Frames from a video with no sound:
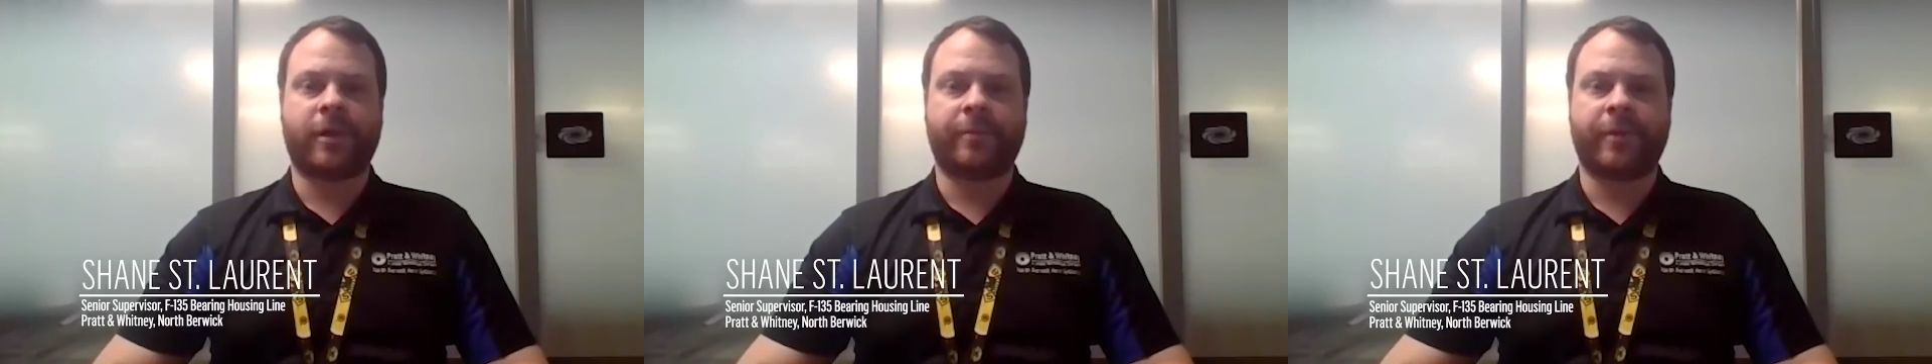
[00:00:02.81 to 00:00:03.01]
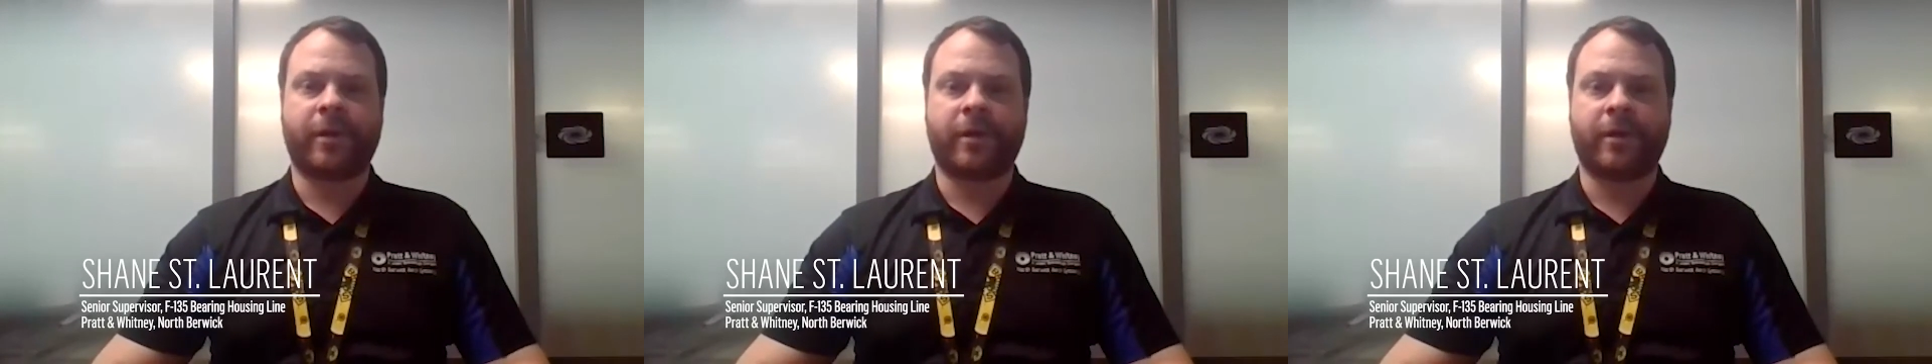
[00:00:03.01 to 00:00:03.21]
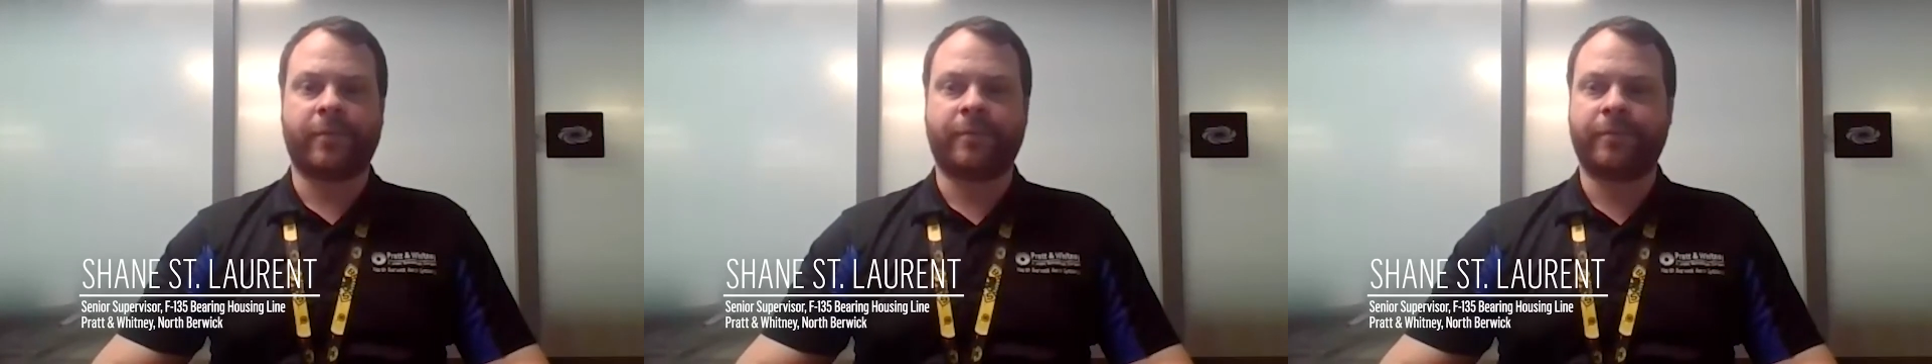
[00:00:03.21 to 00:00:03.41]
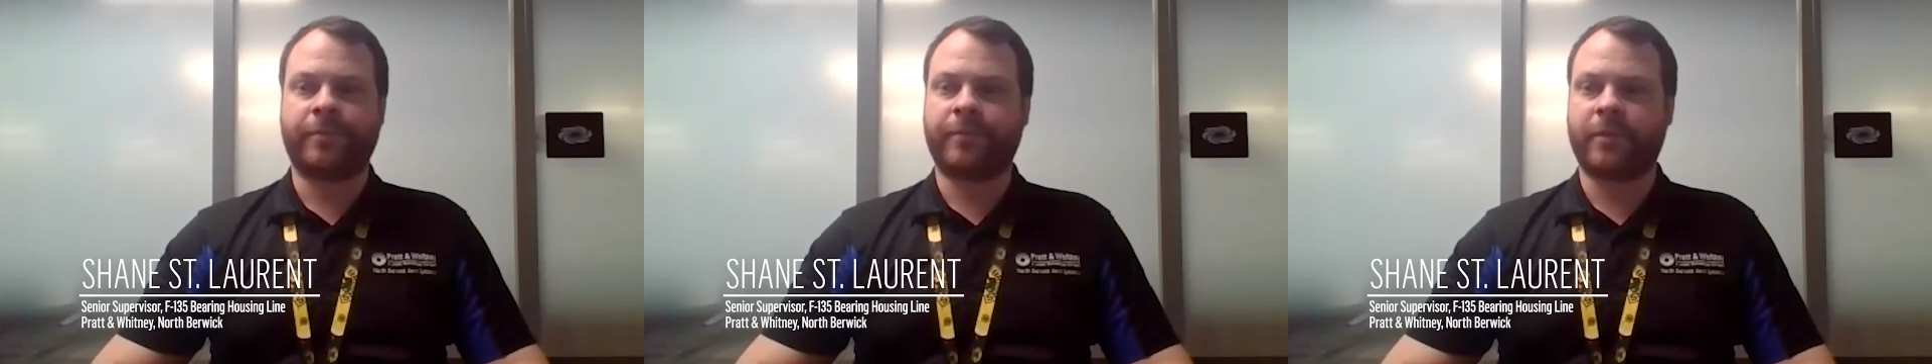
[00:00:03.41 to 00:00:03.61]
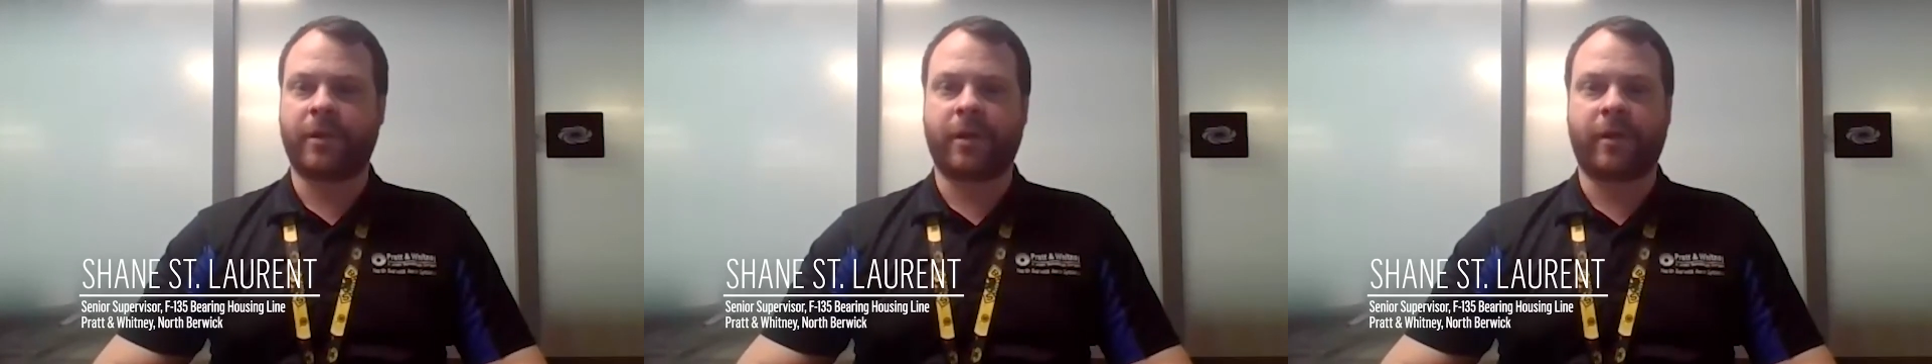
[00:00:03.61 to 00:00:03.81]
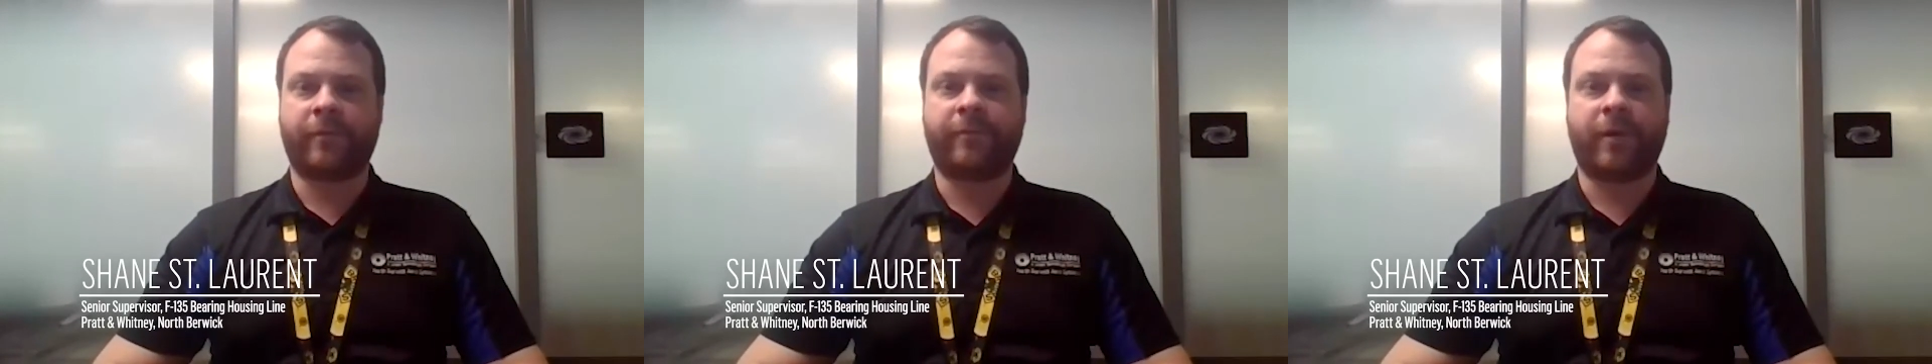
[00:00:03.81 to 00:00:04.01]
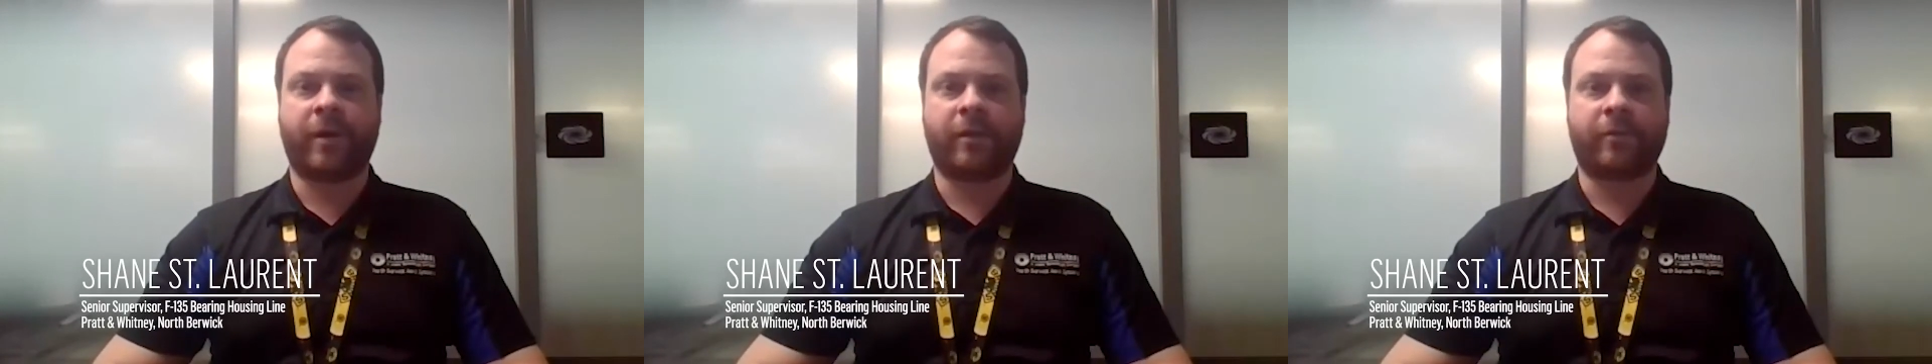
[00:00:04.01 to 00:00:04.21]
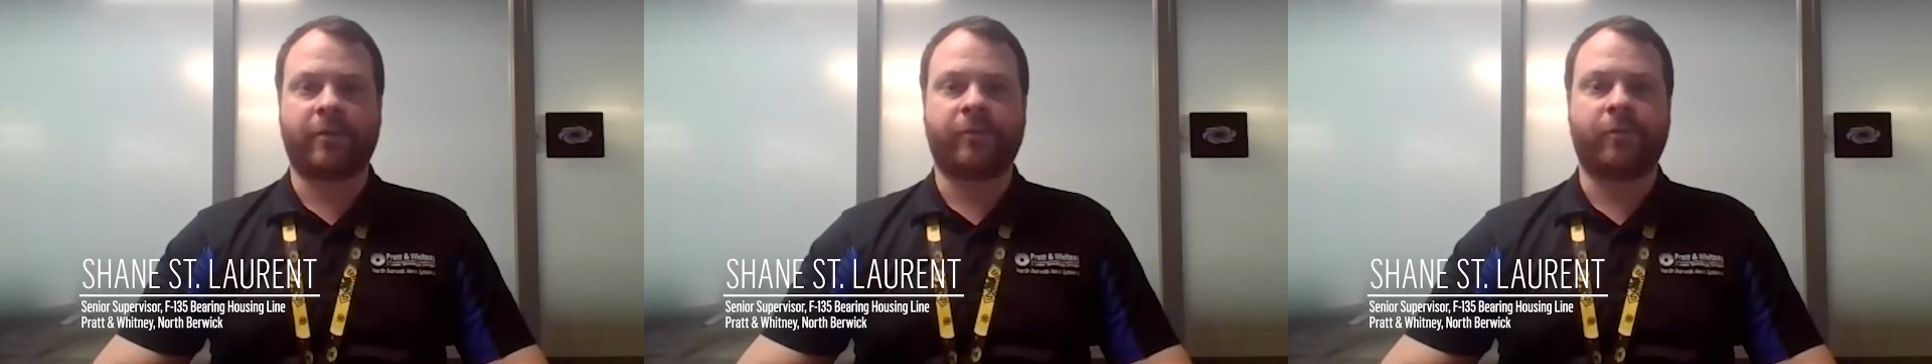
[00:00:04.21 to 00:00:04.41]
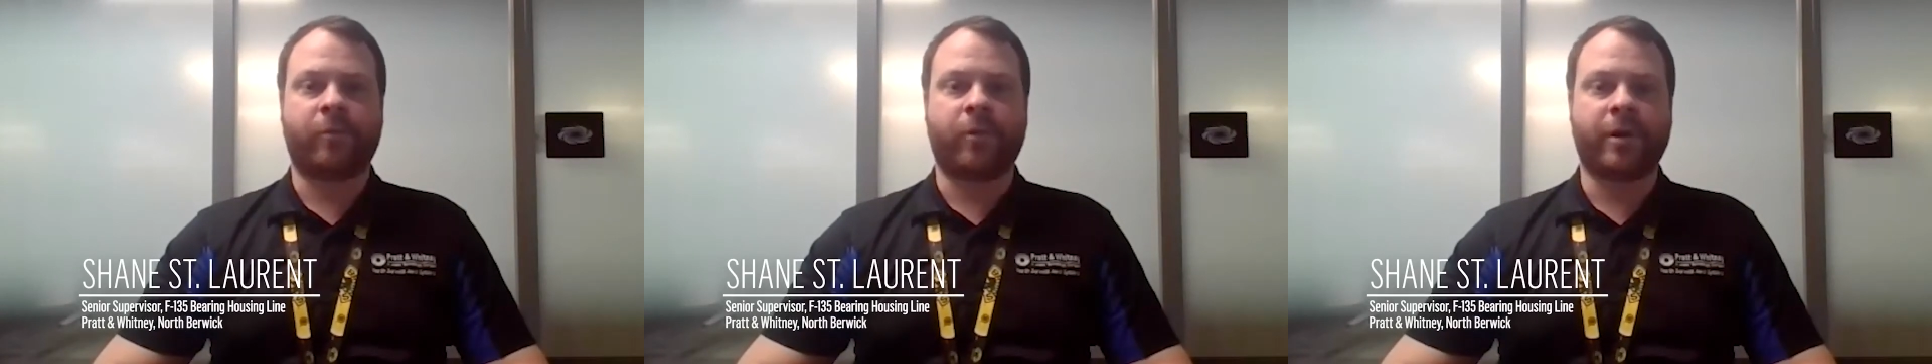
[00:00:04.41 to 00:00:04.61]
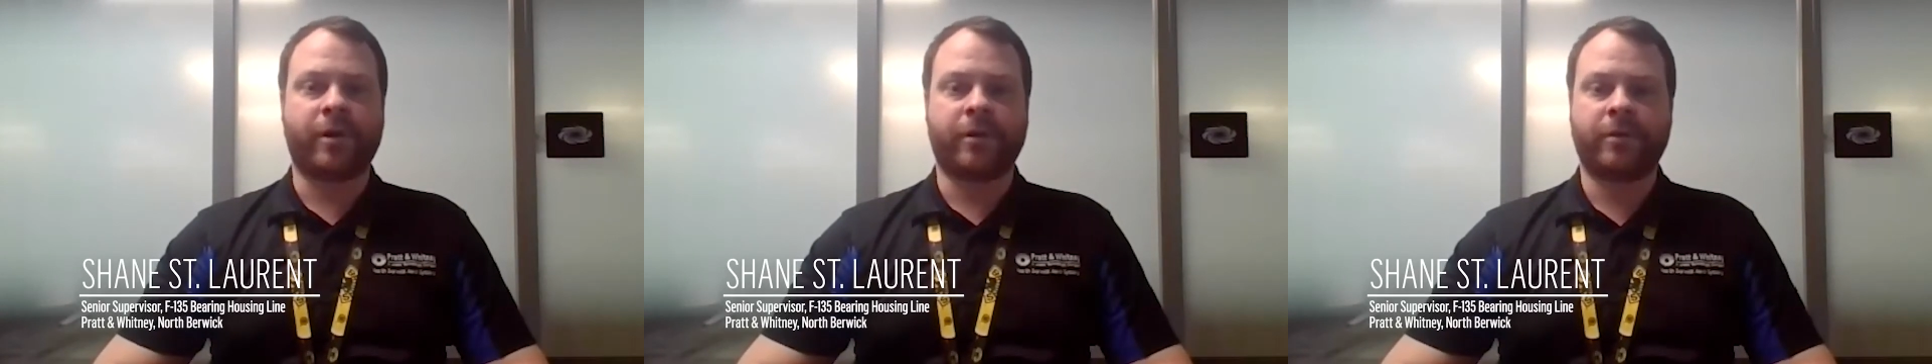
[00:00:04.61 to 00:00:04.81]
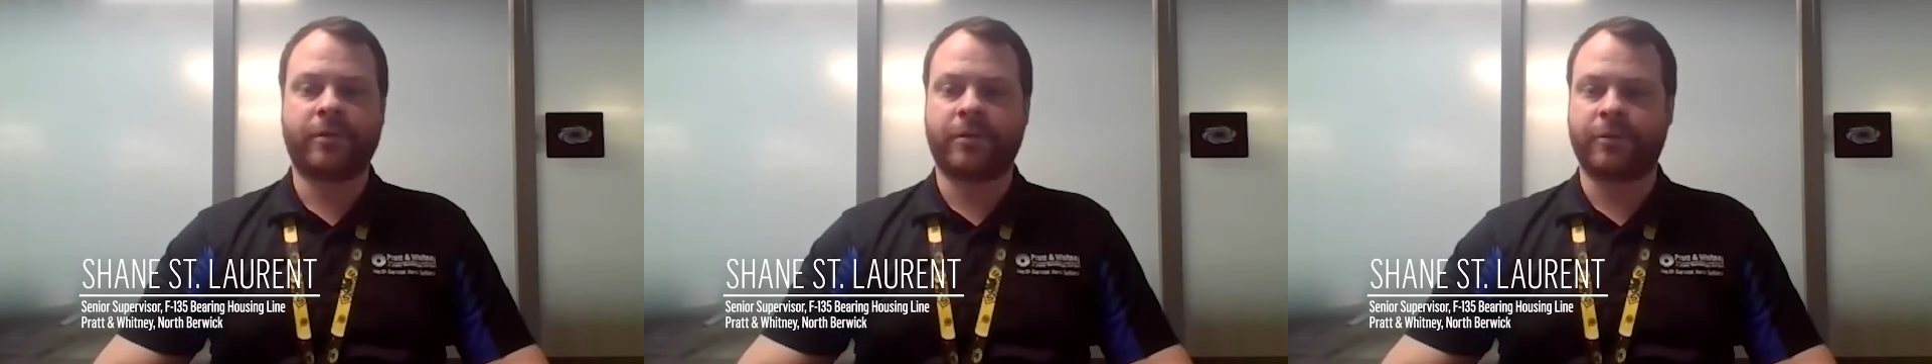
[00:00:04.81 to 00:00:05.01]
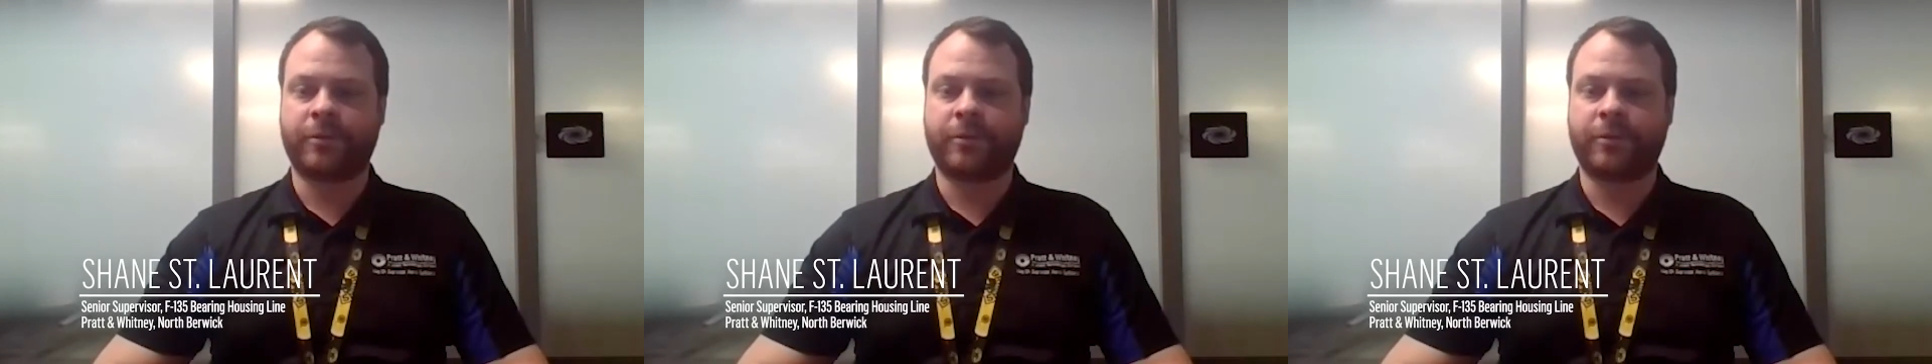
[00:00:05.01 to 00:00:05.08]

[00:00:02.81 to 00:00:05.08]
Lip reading: I'm a father of one